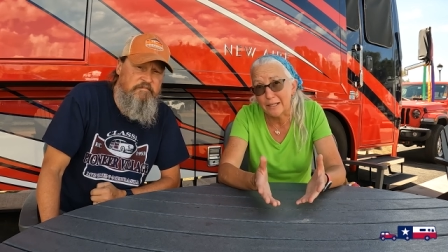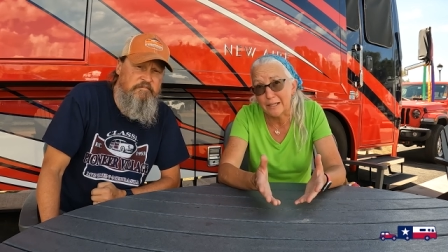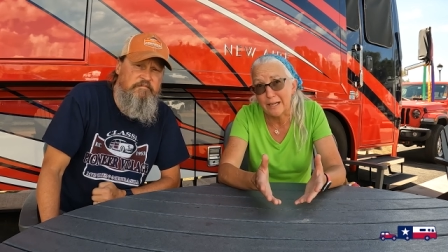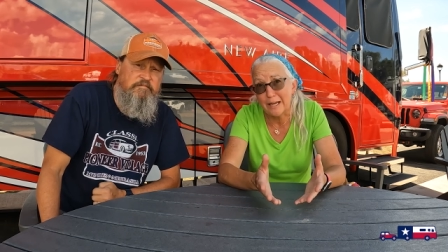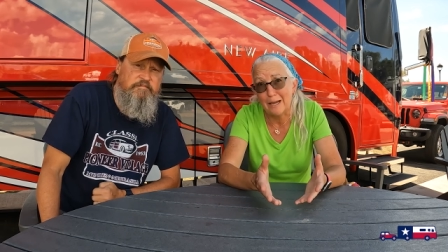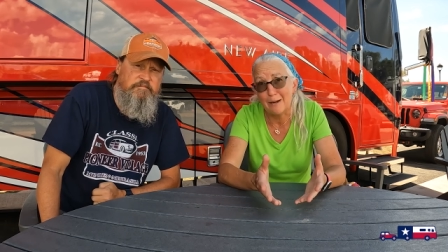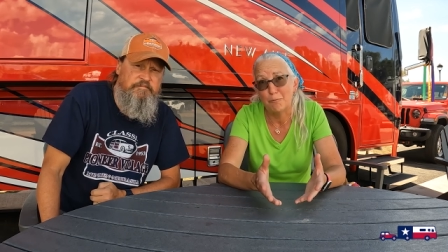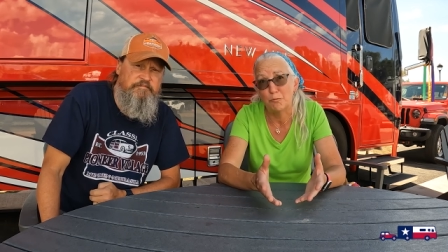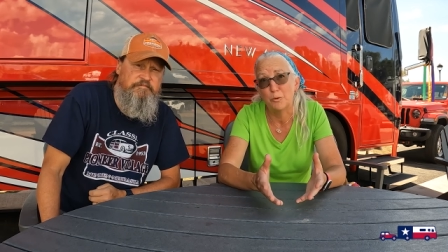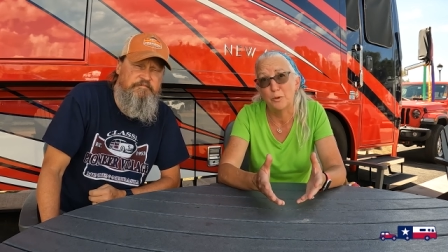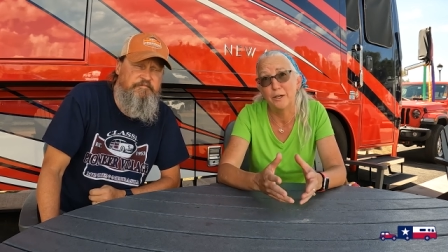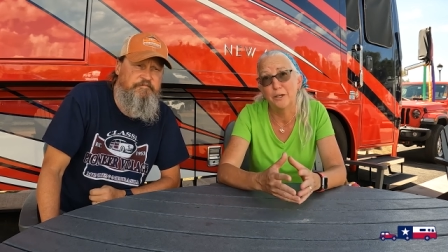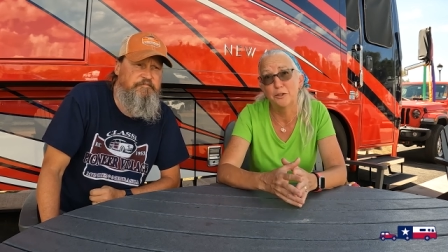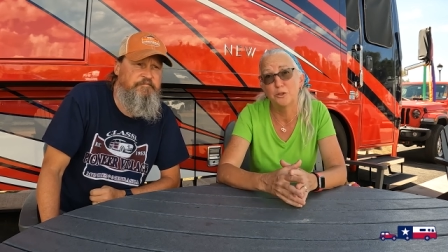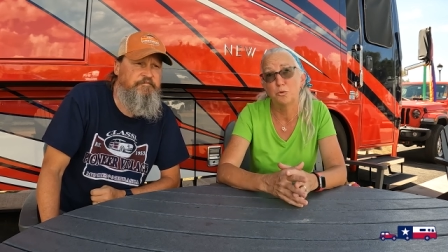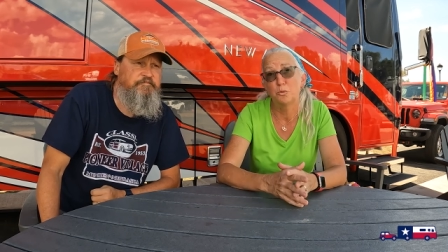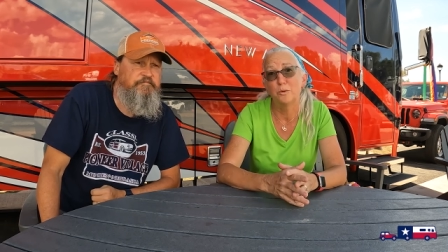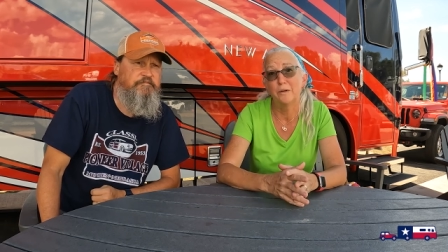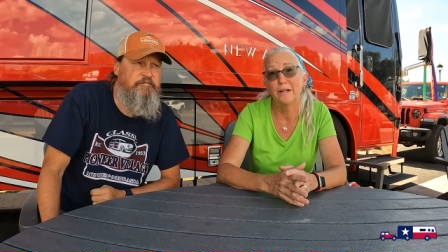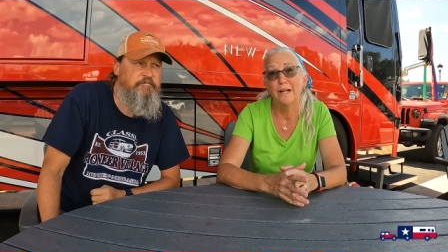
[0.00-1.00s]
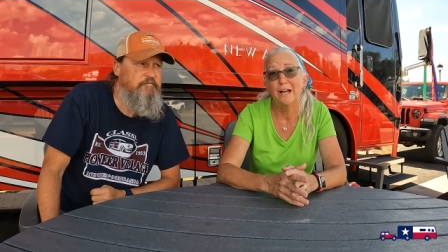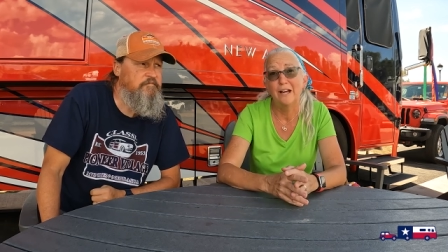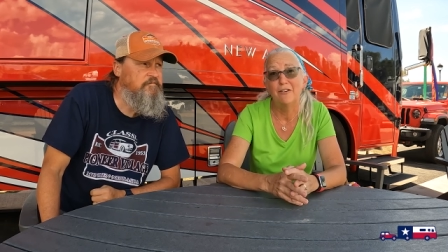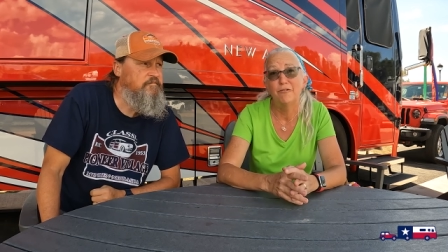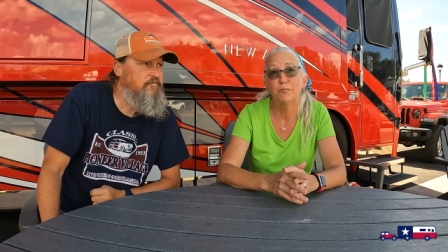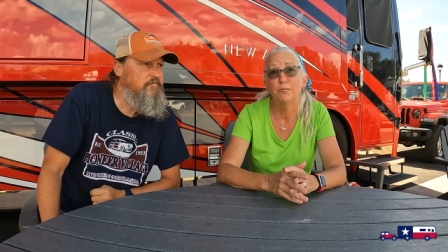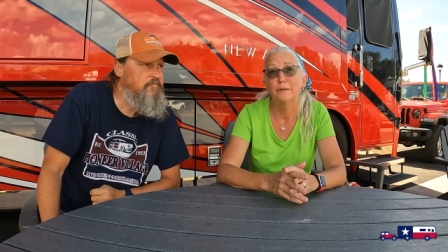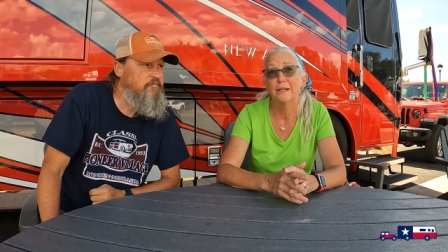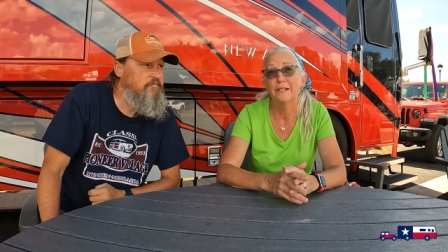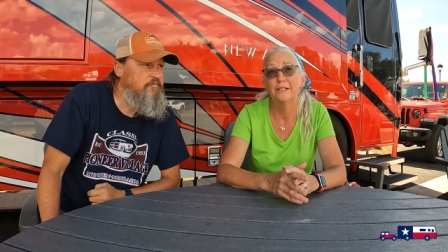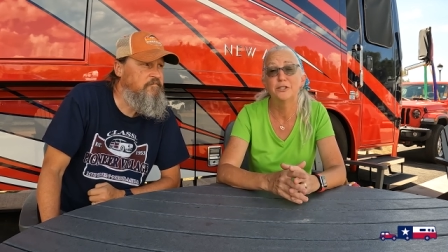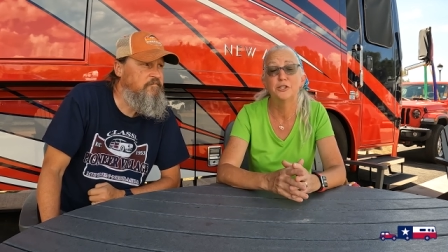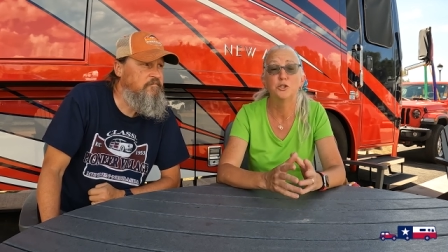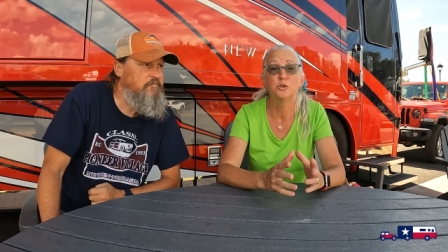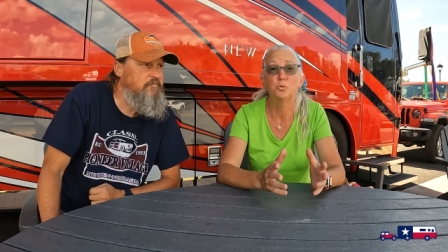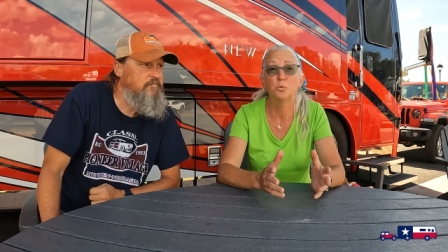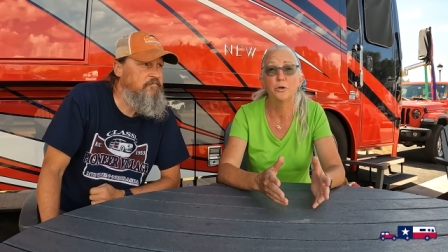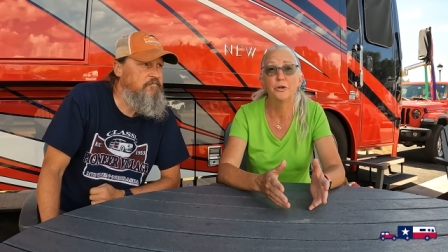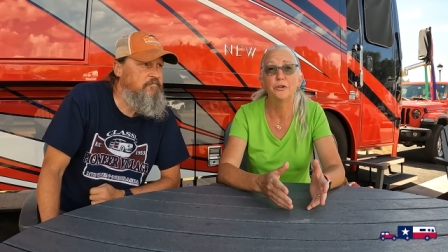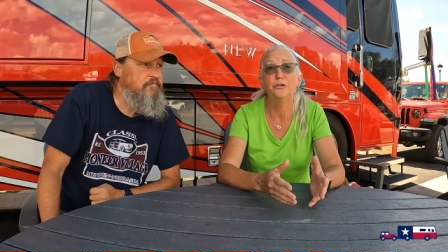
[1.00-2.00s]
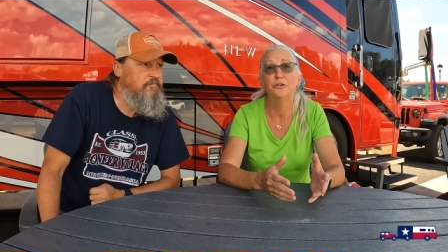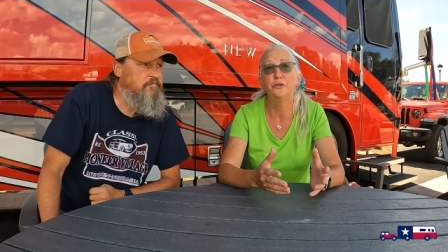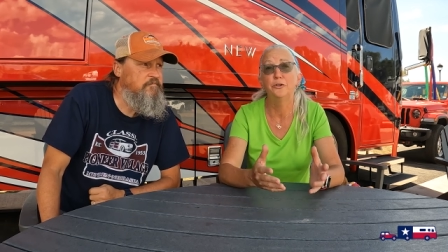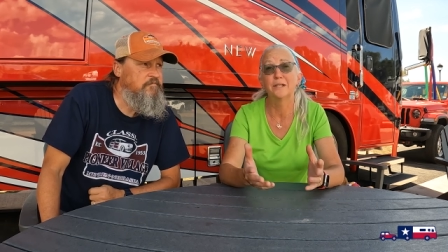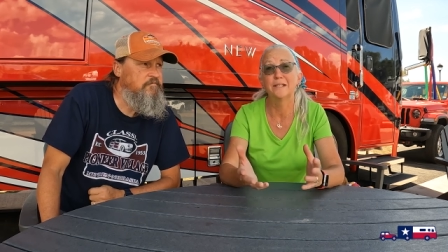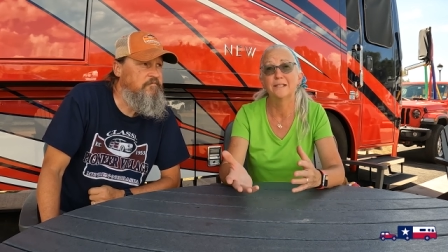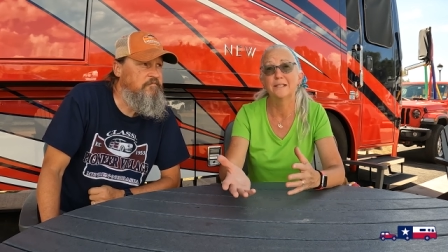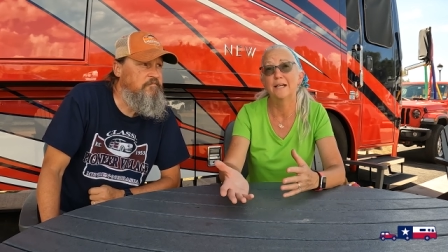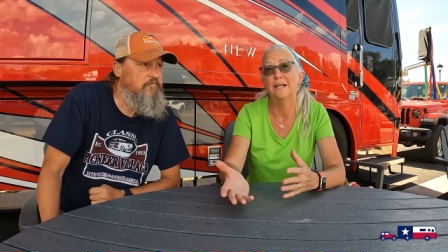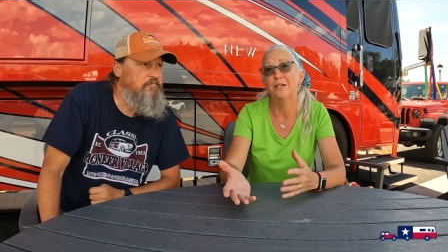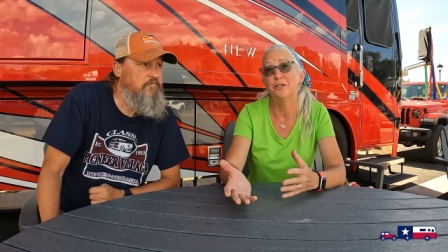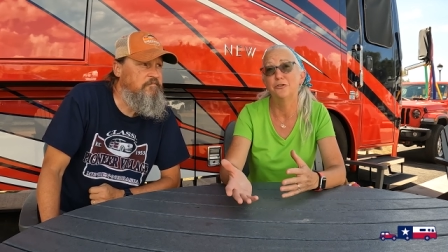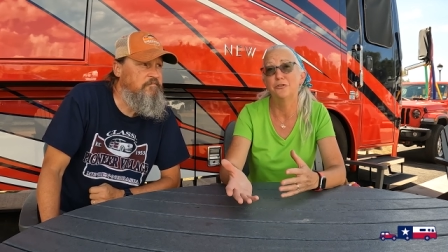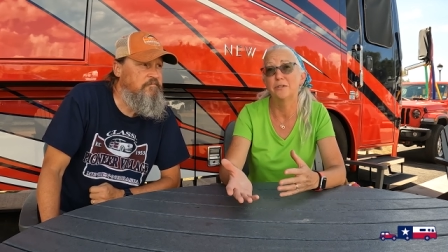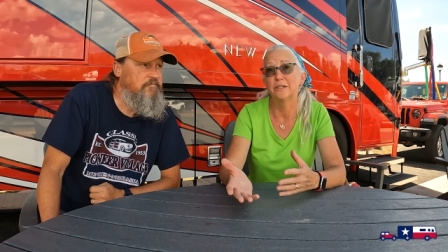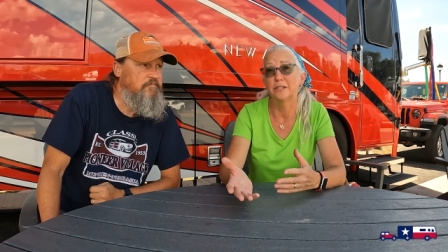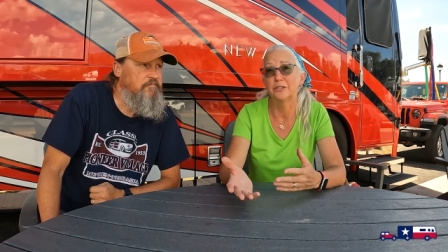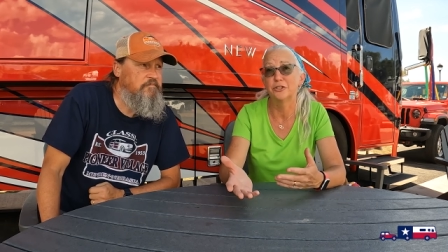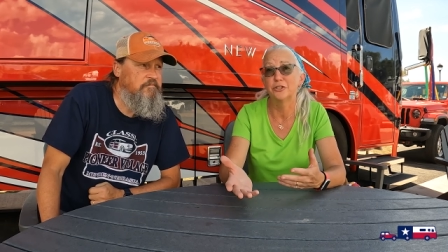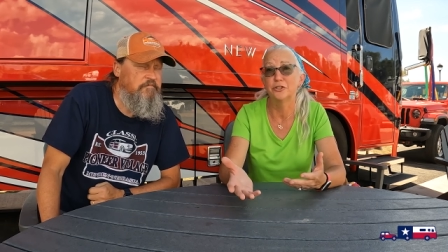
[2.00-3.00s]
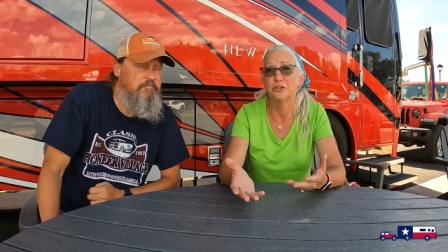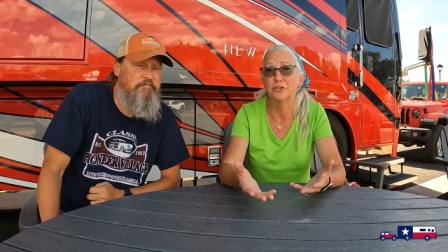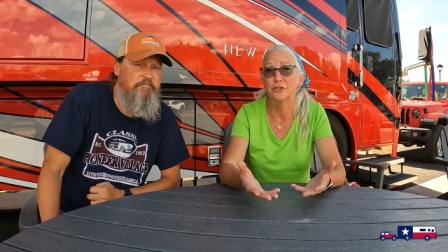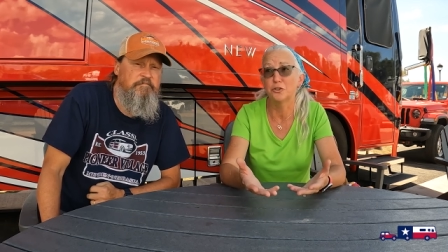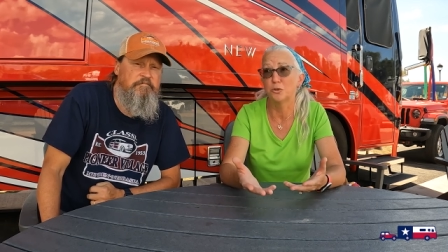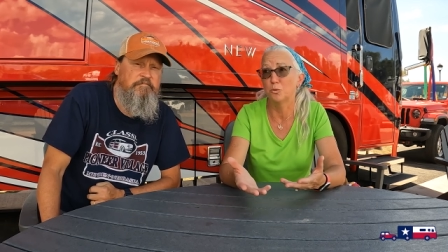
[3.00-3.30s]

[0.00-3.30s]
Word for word: the campgrounds will have places where you can take your dishes